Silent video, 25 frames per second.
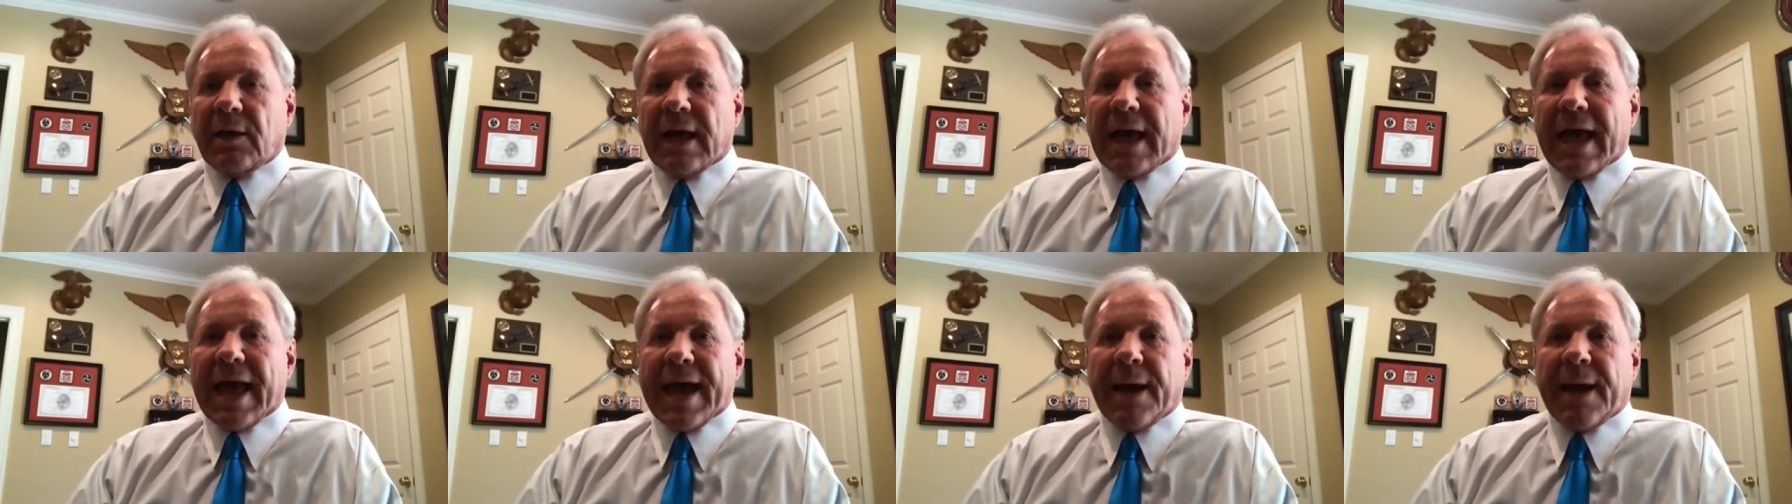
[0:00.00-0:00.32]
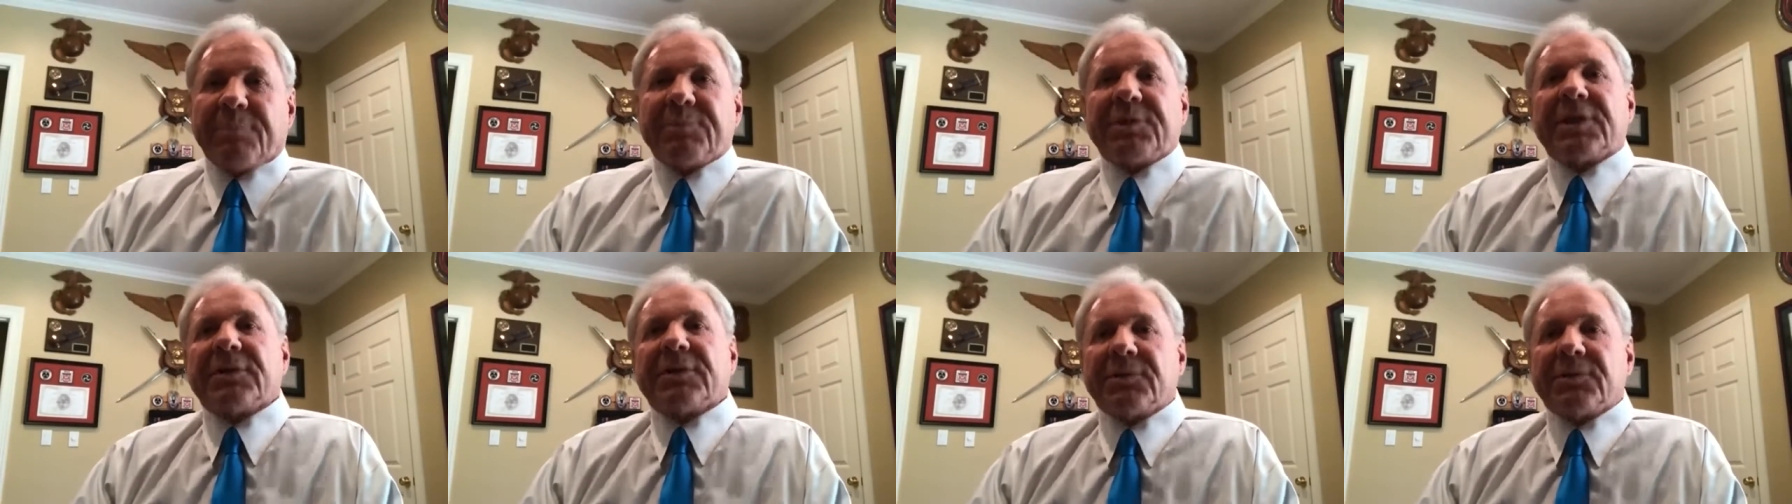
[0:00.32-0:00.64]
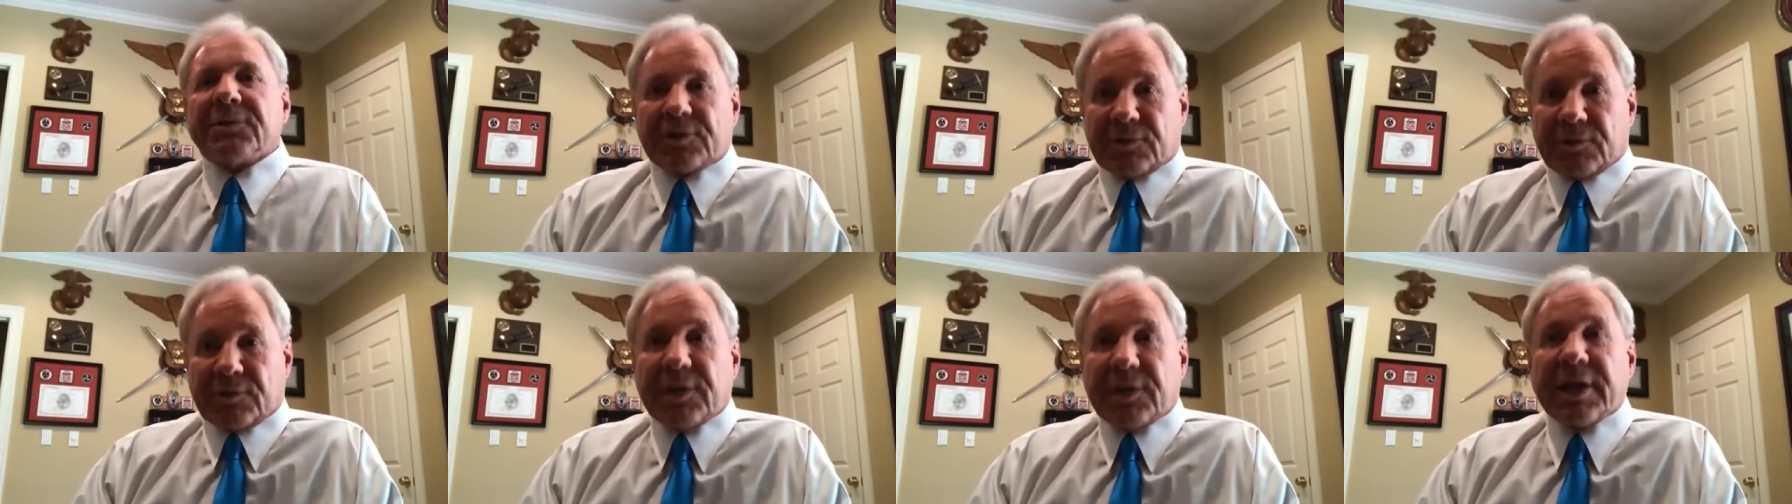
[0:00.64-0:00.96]
apt
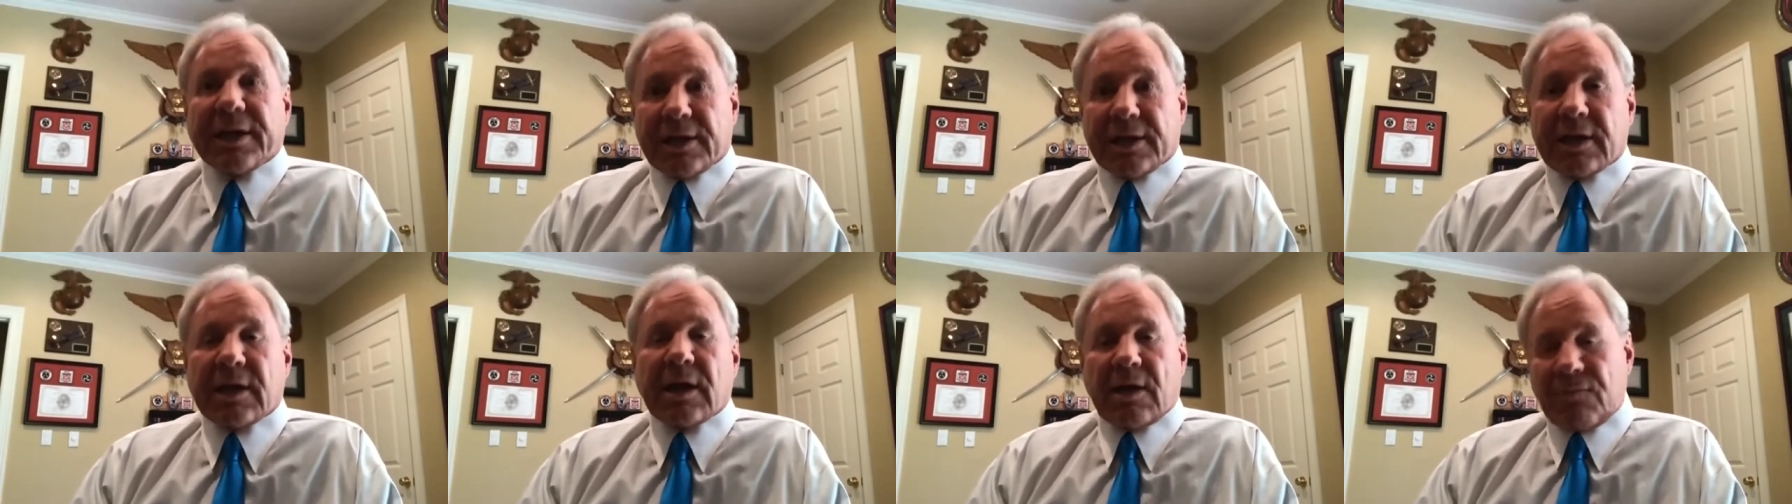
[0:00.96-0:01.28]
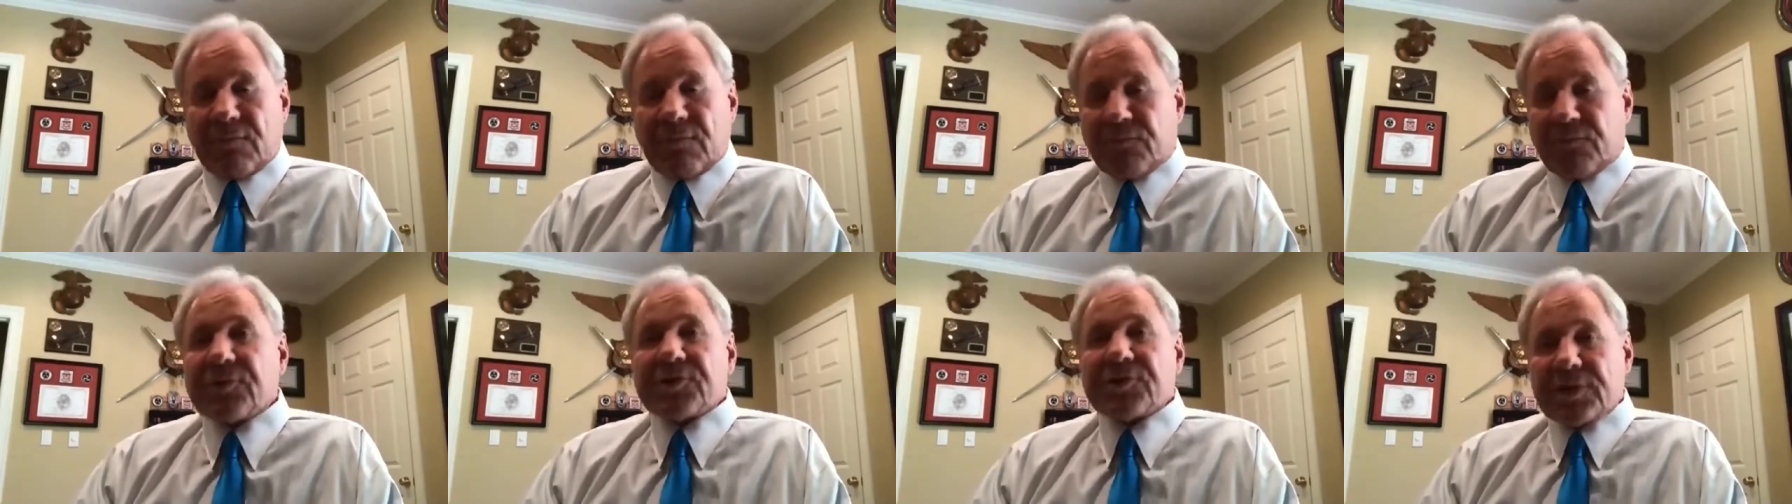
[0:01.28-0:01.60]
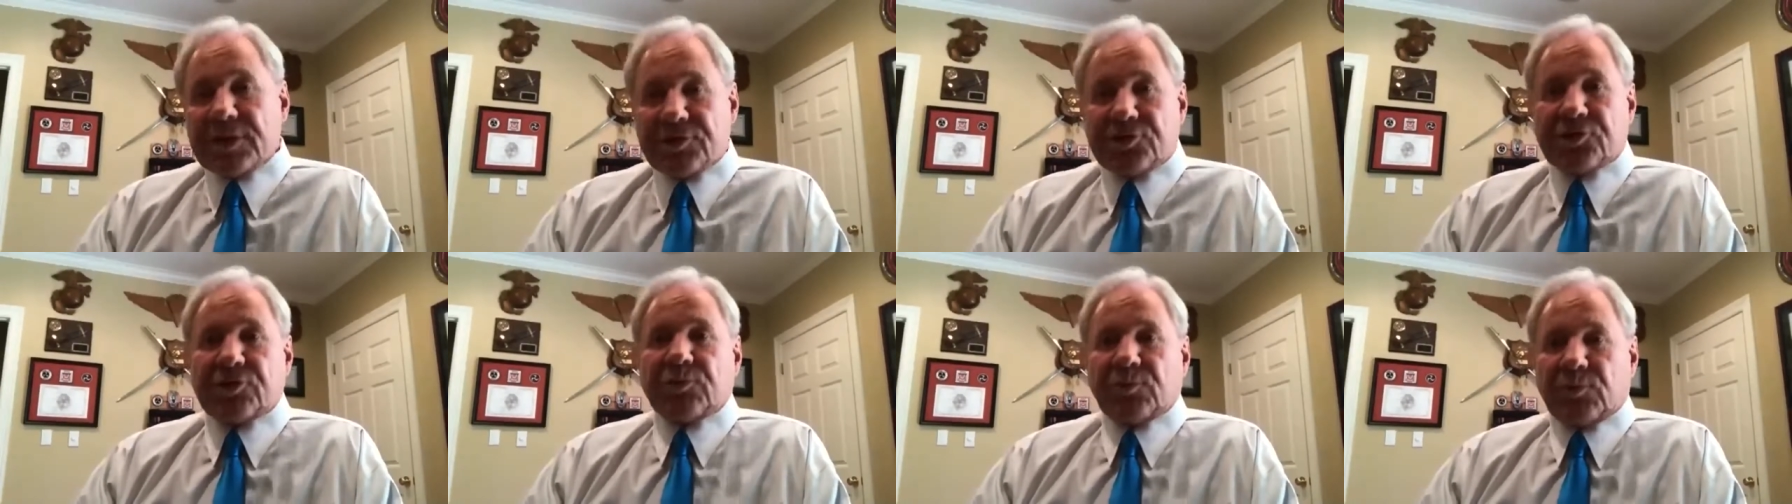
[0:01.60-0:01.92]
to get in
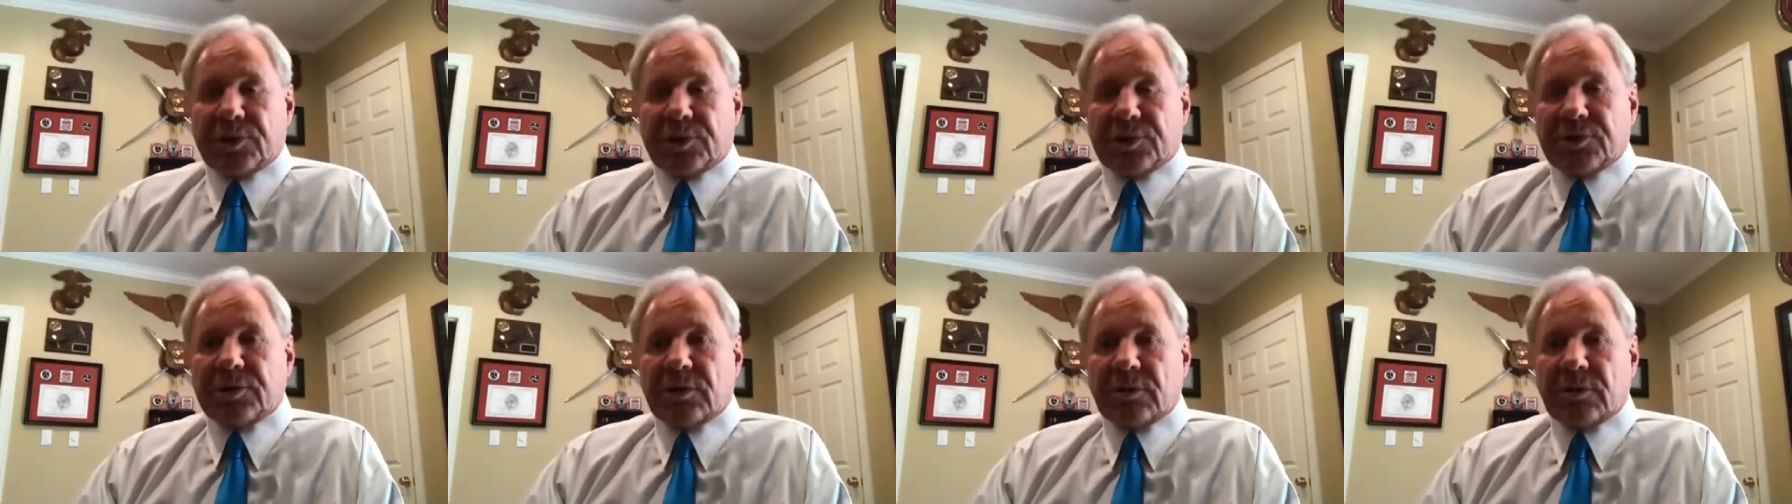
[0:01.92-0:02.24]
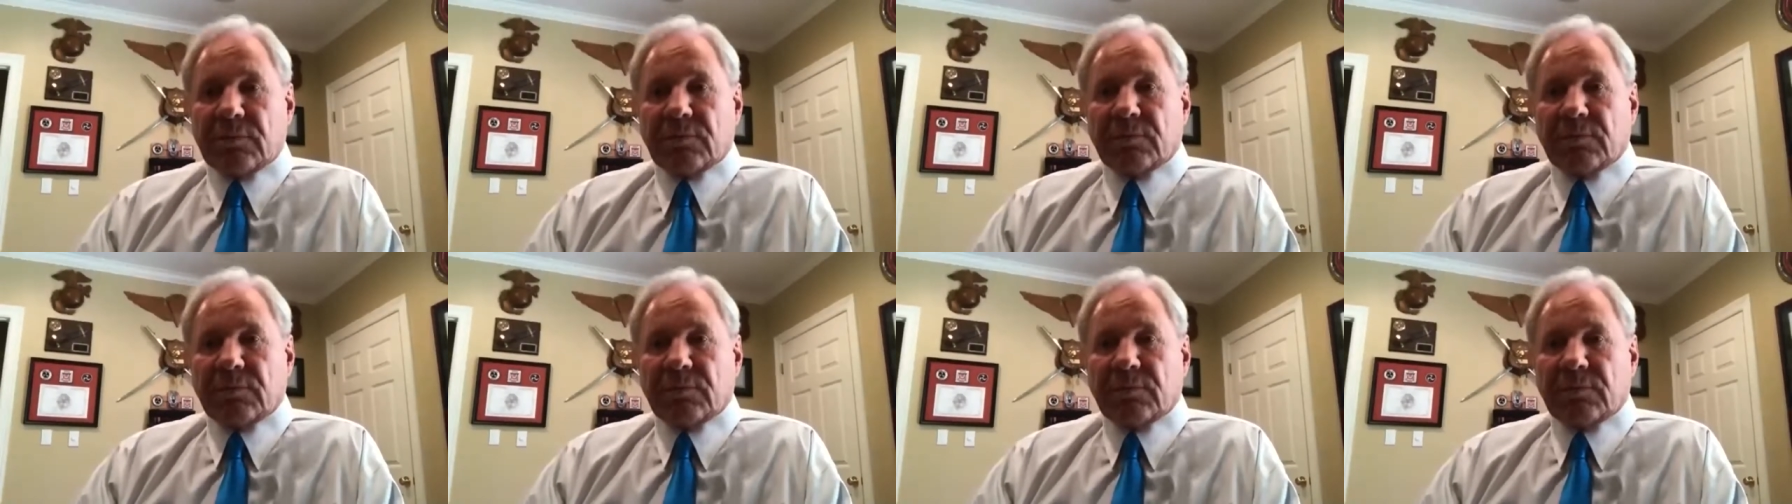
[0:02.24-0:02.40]
conversation with you.